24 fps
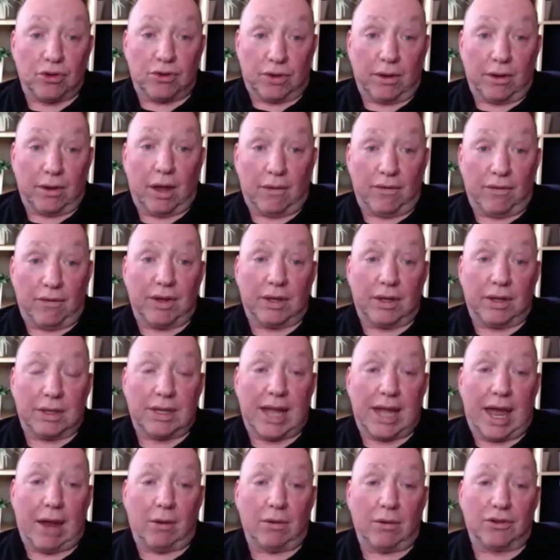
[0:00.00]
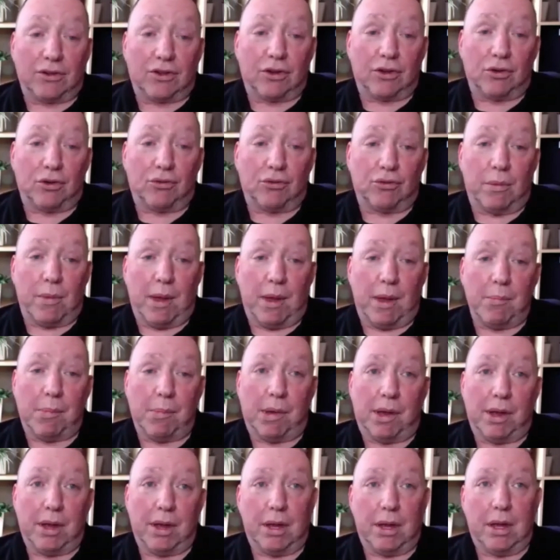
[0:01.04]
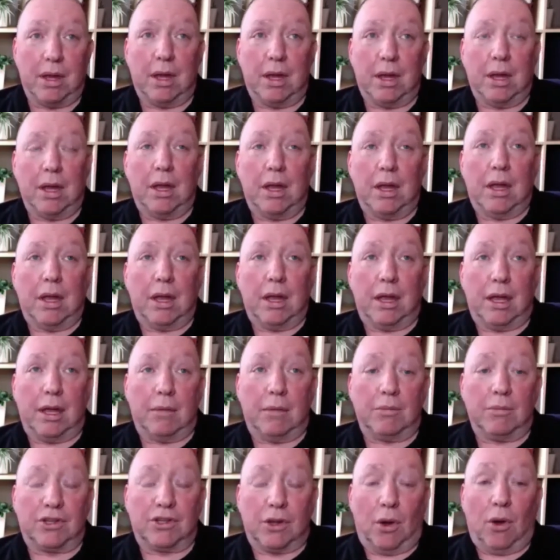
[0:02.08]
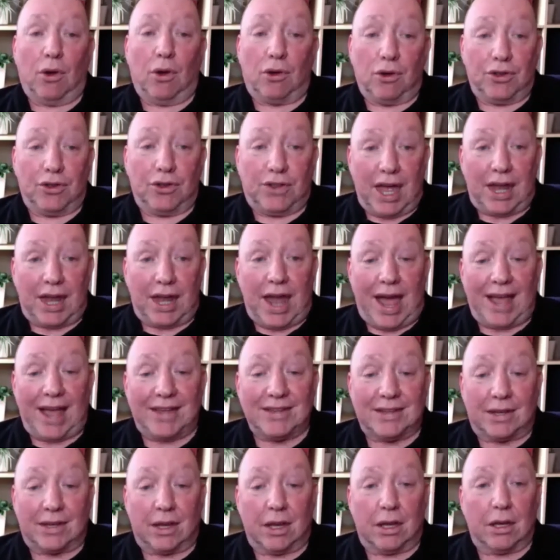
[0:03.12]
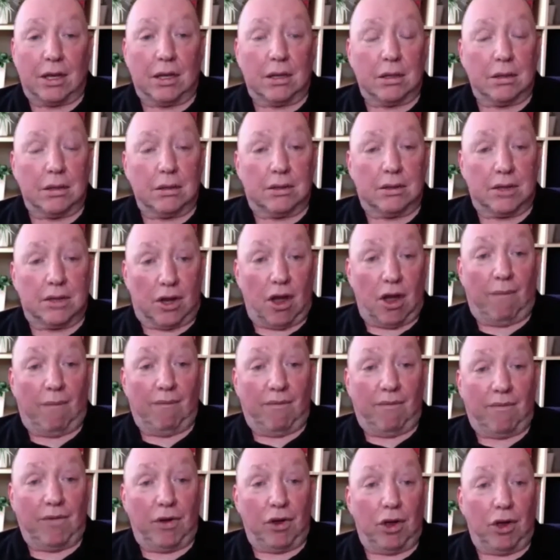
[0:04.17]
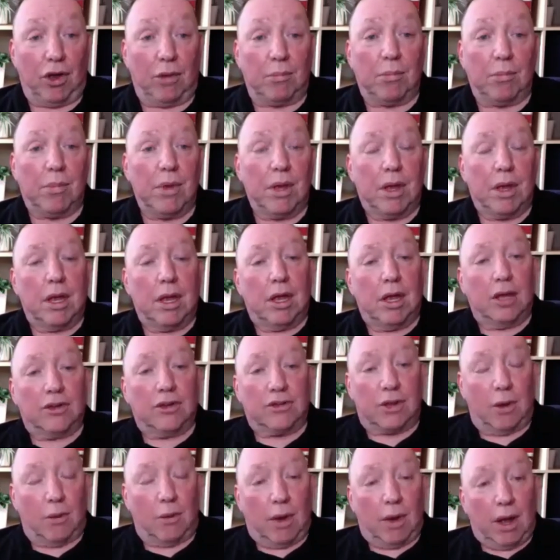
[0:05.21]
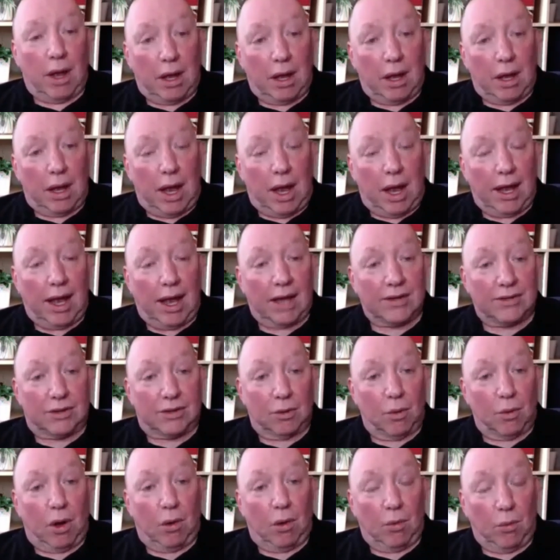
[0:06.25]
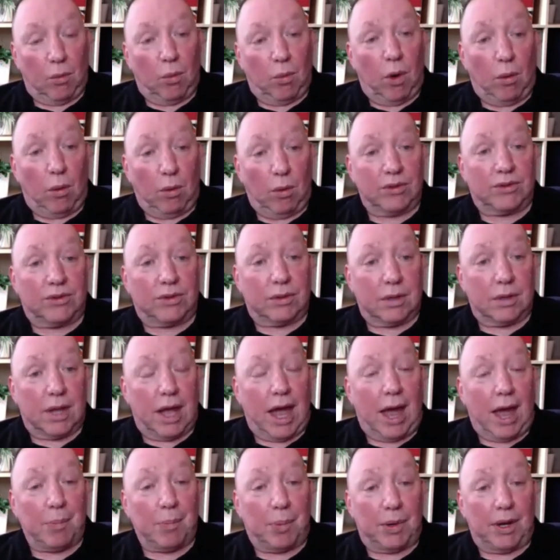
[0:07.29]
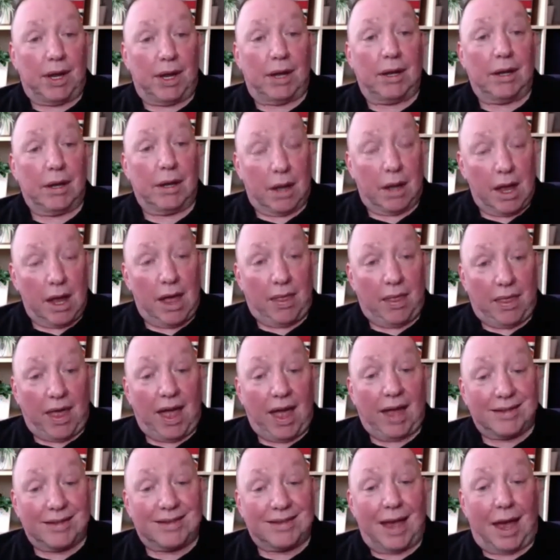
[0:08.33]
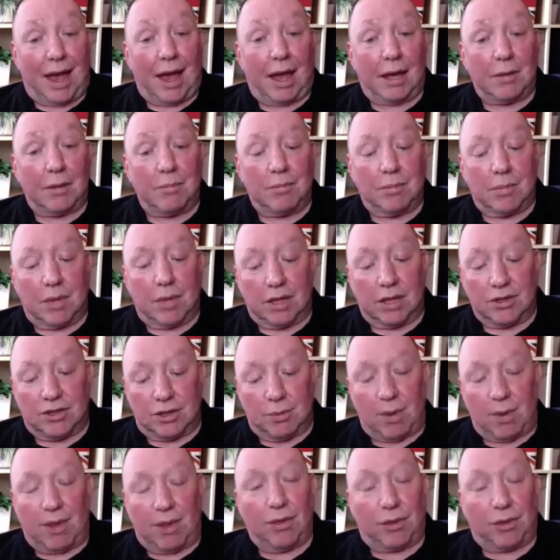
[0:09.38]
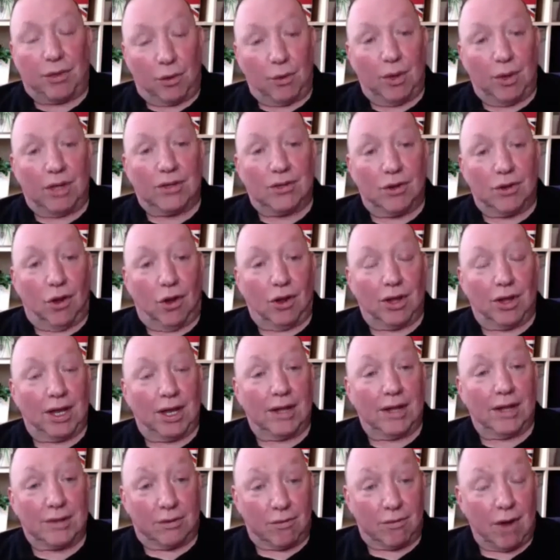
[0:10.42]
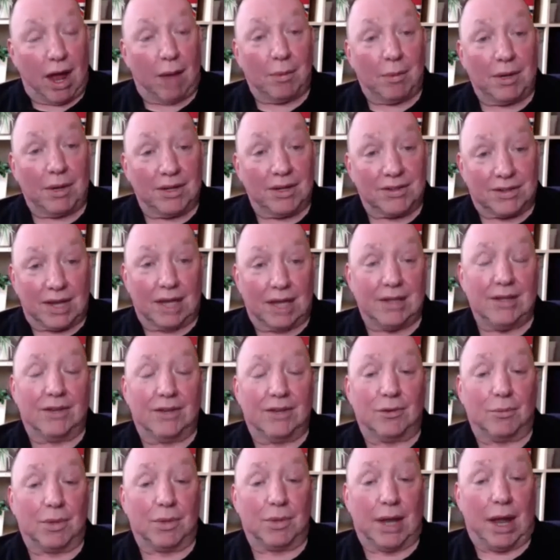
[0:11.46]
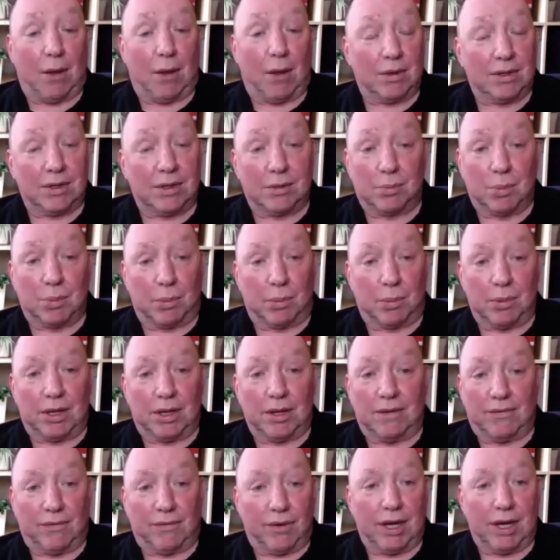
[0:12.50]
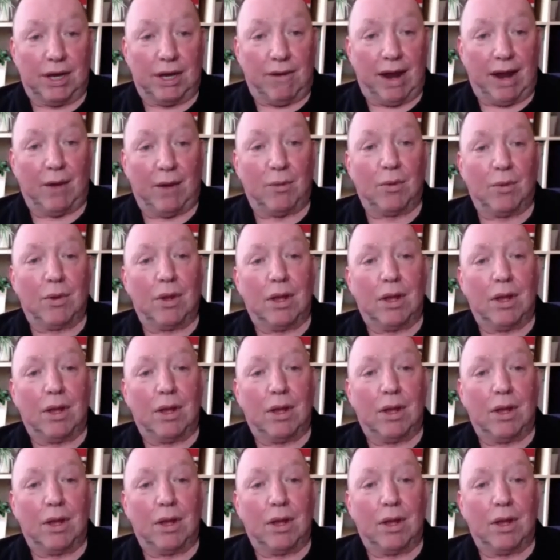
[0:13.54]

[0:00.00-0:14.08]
of it down as I could remember, um, so I could then ask her to confirm. So I asked her what, what was happening at that time, and she went through it all. And I said, right, I'm going to send you something now, which is probably going to freak you out.